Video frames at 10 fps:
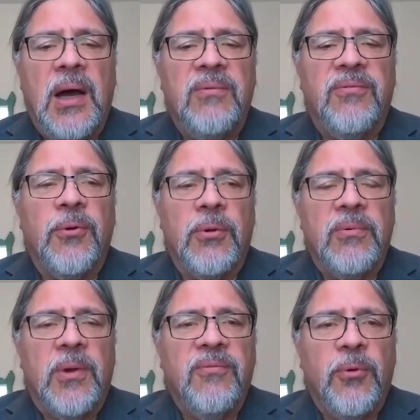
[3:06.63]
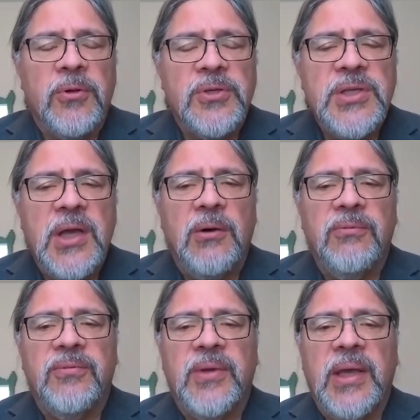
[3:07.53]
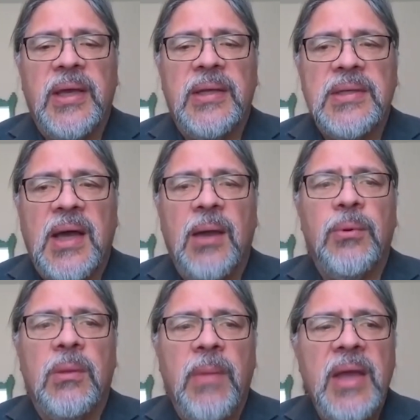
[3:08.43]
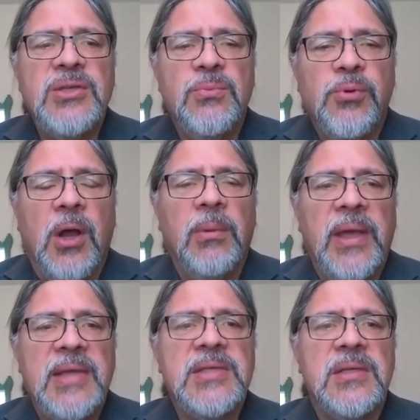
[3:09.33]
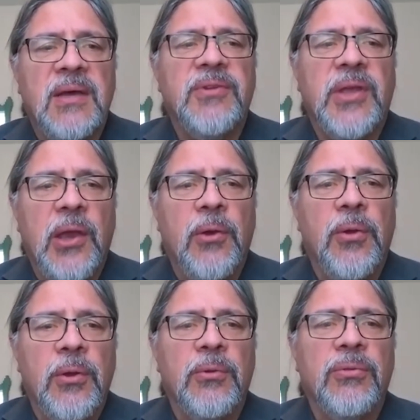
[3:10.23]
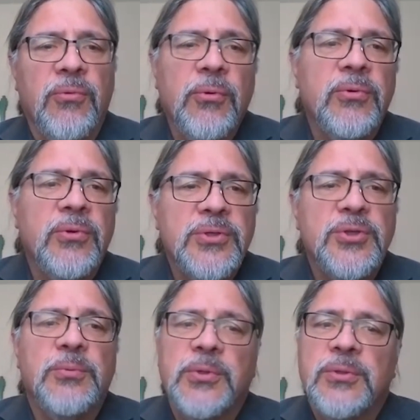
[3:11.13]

for uh, for herself, and I would imagine probably has enough to carry her through to Super